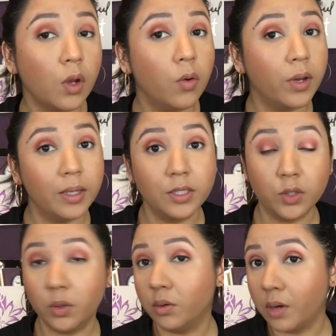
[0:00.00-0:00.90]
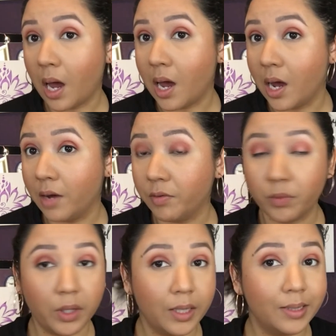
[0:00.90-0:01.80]
Okay, so I
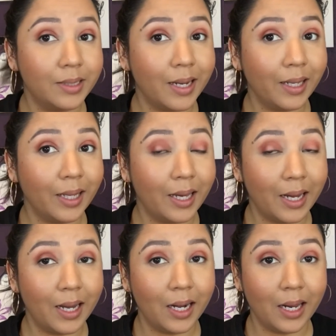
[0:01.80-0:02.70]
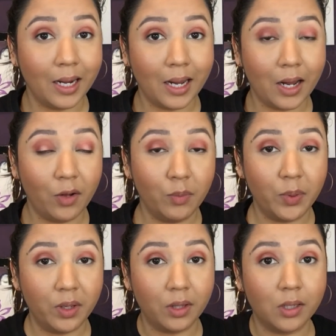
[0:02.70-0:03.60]
already tight line, and I'll
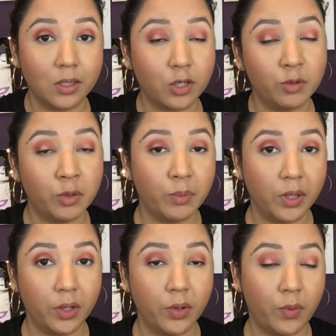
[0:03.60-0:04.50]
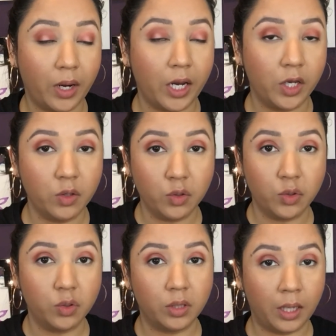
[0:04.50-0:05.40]
put in the description below what I use
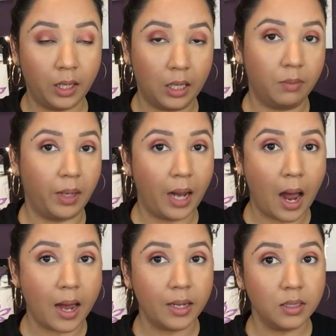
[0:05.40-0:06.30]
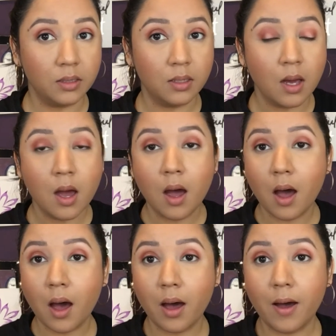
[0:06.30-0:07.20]
to tight line my eyes.
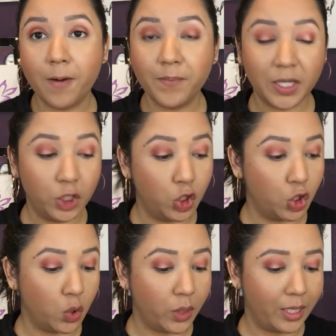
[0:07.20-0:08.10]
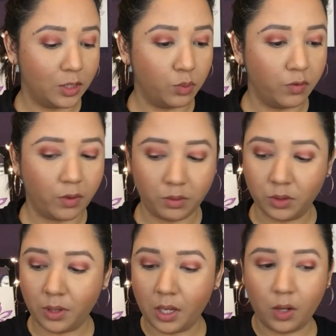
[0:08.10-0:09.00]
So let's move on to
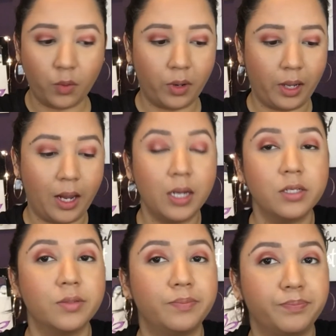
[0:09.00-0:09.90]
the lower lash.